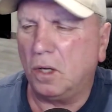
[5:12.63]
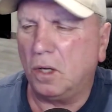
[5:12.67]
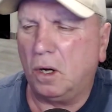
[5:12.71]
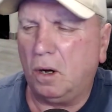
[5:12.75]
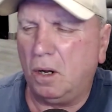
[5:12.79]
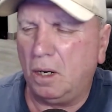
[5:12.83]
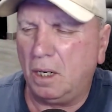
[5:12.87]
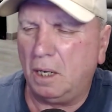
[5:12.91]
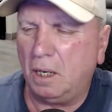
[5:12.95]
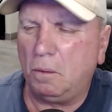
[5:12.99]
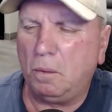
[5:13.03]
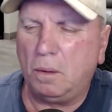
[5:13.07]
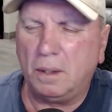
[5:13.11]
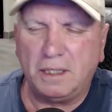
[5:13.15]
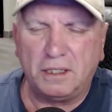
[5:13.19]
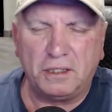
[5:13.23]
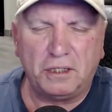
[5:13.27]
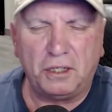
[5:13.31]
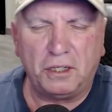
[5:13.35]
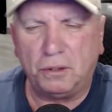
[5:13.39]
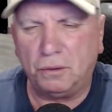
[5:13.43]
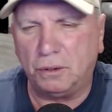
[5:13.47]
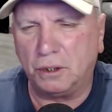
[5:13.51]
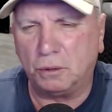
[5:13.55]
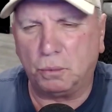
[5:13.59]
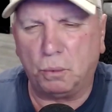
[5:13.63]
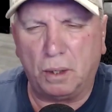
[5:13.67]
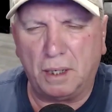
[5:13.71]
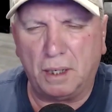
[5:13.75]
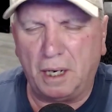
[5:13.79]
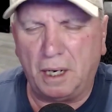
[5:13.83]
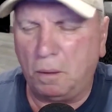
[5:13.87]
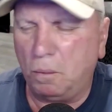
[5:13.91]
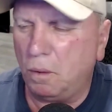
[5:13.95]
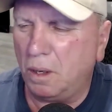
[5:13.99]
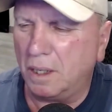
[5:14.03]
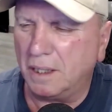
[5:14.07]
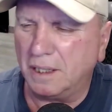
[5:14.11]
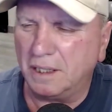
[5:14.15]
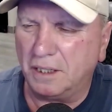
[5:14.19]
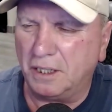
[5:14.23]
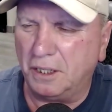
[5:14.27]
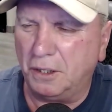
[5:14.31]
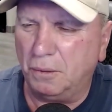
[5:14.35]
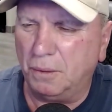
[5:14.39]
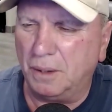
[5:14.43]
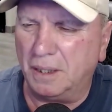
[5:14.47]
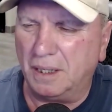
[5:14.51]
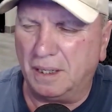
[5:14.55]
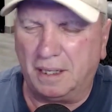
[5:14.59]
All I want to do is what I want to
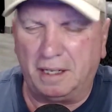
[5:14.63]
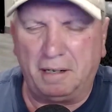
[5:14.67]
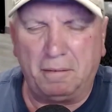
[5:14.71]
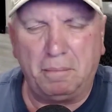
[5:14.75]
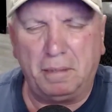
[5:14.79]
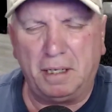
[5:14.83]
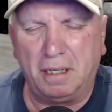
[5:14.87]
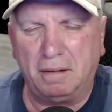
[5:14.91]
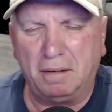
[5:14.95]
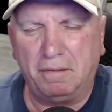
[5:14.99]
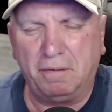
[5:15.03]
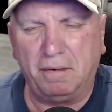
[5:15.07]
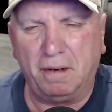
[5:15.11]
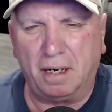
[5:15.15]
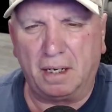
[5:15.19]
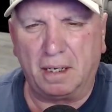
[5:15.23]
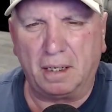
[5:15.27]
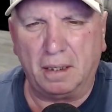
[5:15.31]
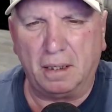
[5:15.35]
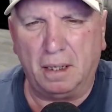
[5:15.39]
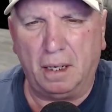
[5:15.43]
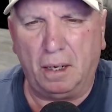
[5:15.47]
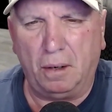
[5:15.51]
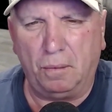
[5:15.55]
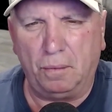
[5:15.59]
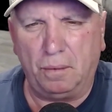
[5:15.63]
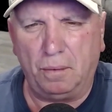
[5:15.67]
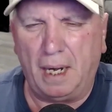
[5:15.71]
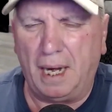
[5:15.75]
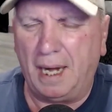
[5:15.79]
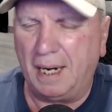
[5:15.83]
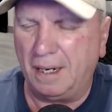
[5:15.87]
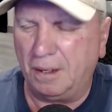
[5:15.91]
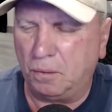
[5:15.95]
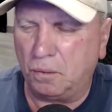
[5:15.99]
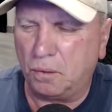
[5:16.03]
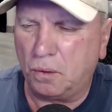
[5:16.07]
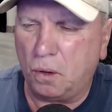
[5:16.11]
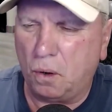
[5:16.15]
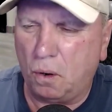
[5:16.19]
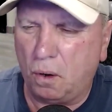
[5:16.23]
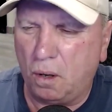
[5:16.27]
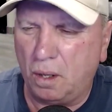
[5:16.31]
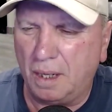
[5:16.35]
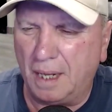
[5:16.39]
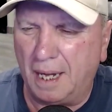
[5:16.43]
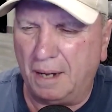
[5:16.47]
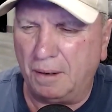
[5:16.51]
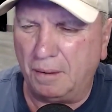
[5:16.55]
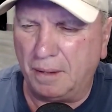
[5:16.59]
do and leave me the fuck alone. I don't
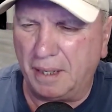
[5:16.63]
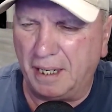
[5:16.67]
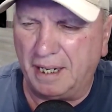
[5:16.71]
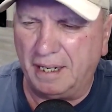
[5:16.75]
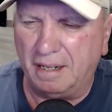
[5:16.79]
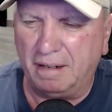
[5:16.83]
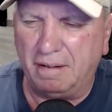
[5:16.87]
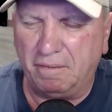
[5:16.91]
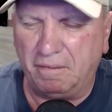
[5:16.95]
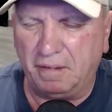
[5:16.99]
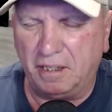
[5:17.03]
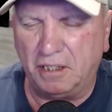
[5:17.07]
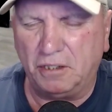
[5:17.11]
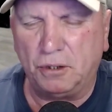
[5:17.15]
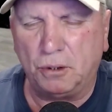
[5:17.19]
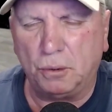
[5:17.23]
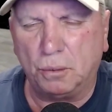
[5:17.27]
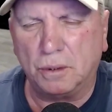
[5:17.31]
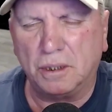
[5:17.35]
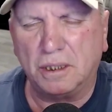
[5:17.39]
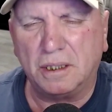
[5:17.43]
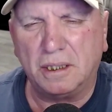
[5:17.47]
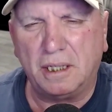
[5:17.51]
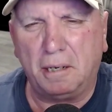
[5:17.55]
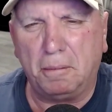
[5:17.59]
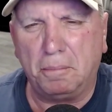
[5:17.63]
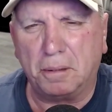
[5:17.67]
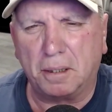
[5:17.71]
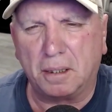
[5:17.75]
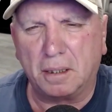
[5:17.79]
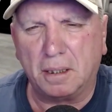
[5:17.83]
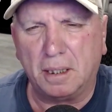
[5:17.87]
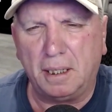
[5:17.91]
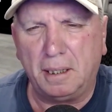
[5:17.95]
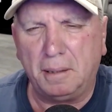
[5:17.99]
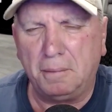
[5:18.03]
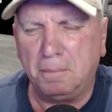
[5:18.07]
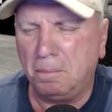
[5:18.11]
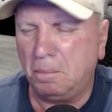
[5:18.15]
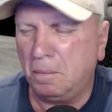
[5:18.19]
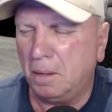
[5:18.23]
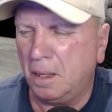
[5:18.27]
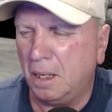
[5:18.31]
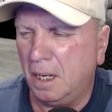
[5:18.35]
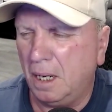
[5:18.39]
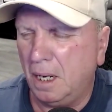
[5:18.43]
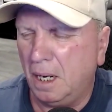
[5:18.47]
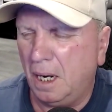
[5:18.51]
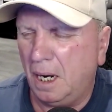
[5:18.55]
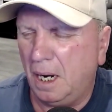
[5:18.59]
call out individuals typically
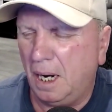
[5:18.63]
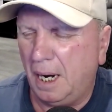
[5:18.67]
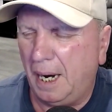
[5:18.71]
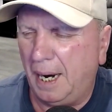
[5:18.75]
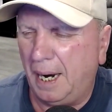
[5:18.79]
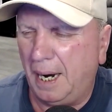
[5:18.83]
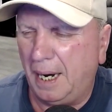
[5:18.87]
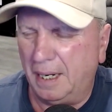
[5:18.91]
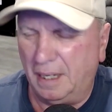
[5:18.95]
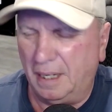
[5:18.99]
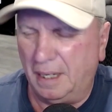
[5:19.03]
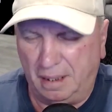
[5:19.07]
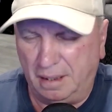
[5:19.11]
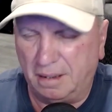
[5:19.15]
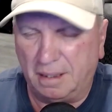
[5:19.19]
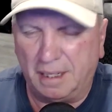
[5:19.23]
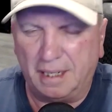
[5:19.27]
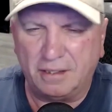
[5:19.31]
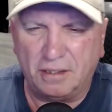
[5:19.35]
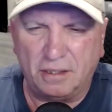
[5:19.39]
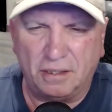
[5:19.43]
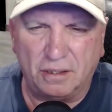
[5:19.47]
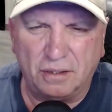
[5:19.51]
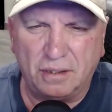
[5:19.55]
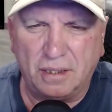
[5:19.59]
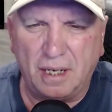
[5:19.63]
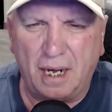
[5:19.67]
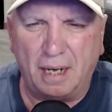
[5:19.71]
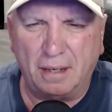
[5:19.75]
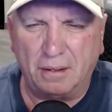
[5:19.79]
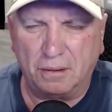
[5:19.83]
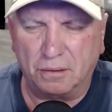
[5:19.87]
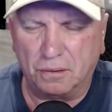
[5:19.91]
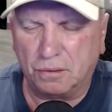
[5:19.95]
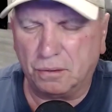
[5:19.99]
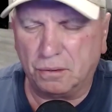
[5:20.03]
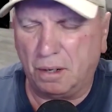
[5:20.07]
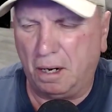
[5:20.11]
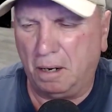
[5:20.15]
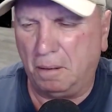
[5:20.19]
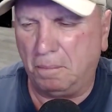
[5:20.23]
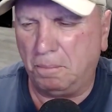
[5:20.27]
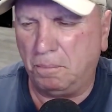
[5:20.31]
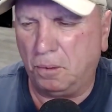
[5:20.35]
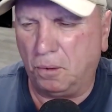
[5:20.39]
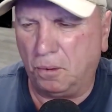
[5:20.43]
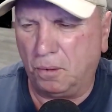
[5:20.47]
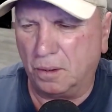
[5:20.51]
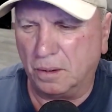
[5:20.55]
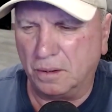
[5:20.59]
unless it's Donald
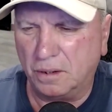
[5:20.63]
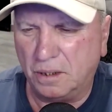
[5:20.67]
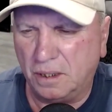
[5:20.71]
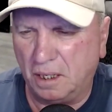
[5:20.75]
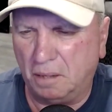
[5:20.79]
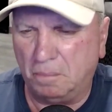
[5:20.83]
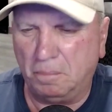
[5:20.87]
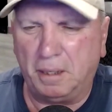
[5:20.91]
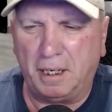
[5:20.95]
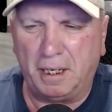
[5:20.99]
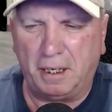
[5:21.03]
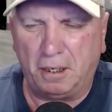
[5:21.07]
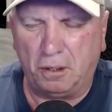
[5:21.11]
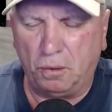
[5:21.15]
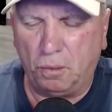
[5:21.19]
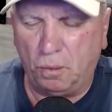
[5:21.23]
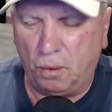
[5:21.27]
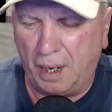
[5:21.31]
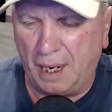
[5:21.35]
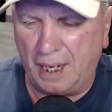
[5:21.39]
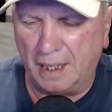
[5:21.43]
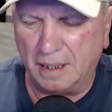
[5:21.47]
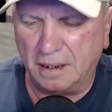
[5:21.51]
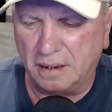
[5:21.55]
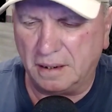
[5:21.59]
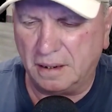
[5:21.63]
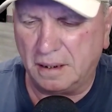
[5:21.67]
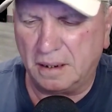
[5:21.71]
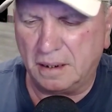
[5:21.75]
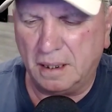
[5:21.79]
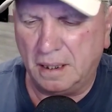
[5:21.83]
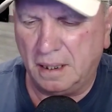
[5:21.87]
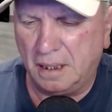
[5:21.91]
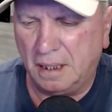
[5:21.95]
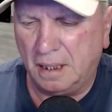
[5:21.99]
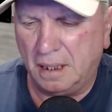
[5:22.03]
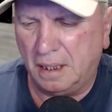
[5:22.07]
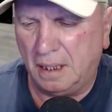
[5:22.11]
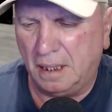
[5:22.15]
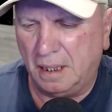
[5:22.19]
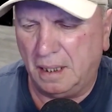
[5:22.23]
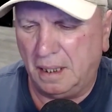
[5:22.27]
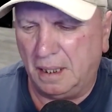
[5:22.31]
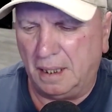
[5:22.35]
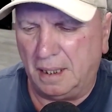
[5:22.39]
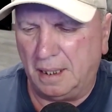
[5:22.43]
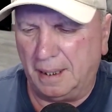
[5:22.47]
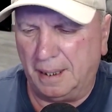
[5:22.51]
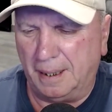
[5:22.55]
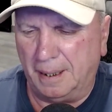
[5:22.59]
Trump or somebody who has,
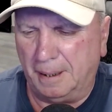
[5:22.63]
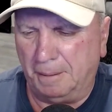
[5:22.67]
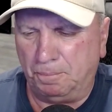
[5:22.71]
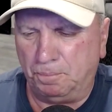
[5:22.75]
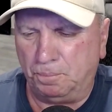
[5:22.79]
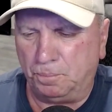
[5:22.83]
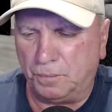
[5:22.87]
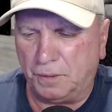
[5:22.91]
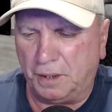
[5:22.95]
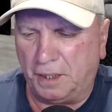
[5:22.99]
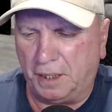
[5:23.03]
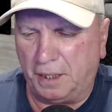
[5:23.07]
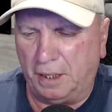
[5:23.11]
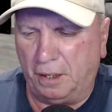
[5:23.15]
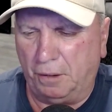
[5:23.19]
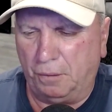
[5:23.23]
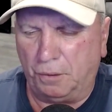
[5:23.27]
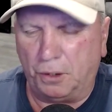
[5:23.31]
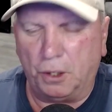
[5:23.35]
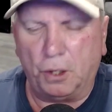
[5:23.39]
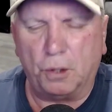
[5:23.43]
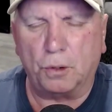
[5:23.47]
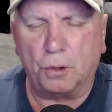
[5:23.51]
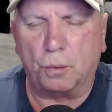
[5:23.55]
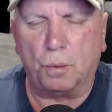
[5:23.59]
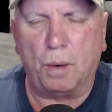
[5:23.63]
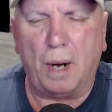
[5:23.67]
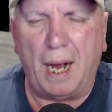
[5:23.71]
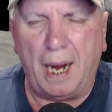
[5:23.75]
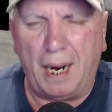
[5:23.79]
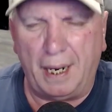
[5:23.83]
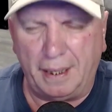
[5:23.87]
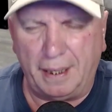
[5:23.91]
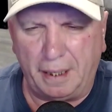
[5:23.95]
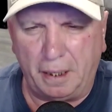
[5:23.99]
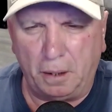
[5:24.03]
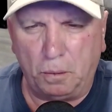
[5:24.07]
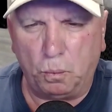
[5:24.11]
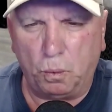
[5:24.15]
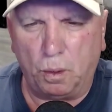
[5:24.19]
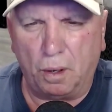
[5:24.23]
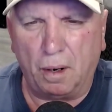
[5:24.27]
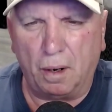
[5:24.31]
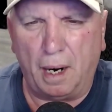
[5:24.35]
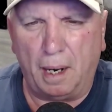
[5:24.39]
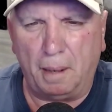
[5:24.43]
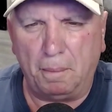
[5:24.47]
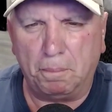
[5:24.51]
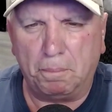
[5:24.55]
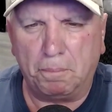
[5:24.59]
uh, you know, notoriety
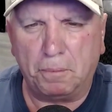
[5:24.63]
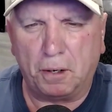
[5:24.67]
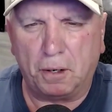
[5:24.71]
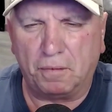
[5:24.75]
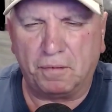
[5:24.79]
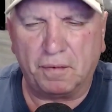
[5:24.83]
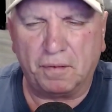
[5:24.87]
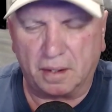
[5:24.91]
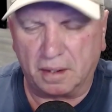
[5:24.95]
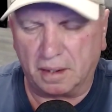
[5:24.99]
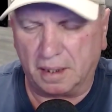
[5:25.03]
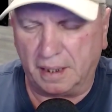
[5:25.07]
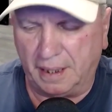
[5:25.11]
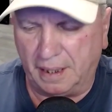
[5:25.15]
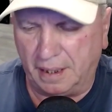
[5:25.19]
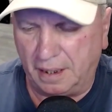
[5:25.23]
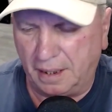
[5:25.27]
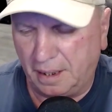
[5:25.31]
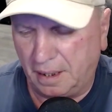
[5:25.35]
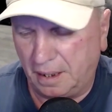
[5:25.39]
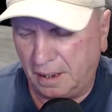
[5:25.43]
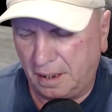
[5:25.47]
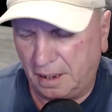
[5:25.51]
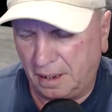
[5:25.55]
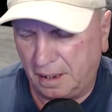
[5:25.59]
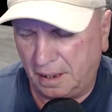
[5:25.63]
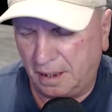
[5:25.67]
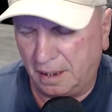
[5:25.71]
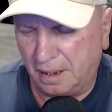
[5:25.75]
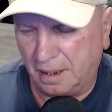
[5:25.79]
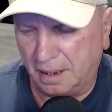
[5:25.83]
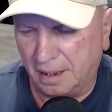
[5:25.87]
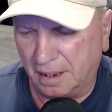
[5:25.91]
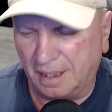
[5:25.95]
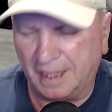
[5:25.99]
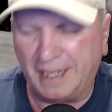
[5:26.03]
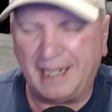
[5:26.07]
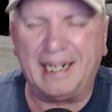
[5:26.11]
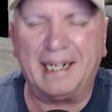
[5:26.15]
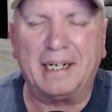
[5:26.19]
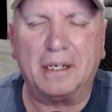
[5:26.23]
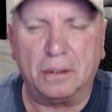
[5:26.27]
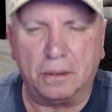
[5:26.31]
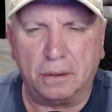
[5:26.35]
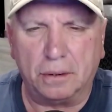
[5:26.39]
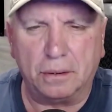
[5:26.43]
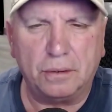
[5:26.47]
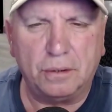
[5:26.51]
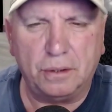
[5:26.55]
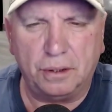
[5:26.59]
where I'm perfectly
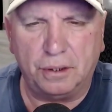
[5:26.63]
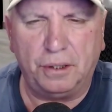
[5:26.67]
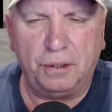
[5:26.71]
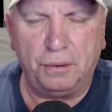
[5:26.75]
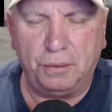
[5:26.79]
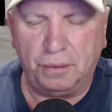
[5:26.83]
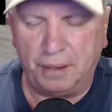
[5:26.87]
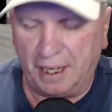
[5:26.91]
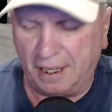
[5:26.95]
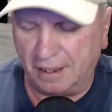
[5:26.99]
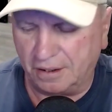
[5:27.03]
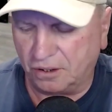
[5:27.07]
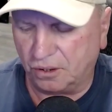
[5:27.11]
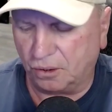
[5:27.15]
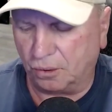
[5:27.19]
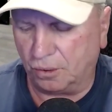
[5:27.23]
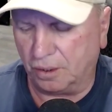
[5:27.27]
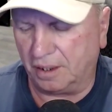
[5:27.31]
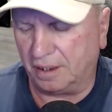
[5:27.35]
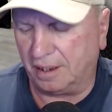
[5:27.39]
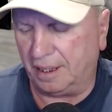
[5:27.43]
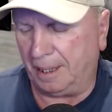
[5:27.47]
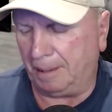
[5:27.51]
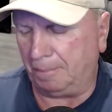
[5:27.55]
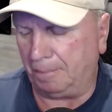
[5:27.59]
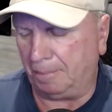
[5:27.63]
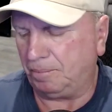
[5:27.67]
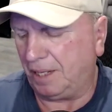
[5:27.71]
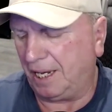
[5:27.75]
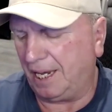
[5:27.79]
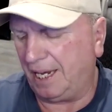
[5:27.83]
legal to do that sort of thing.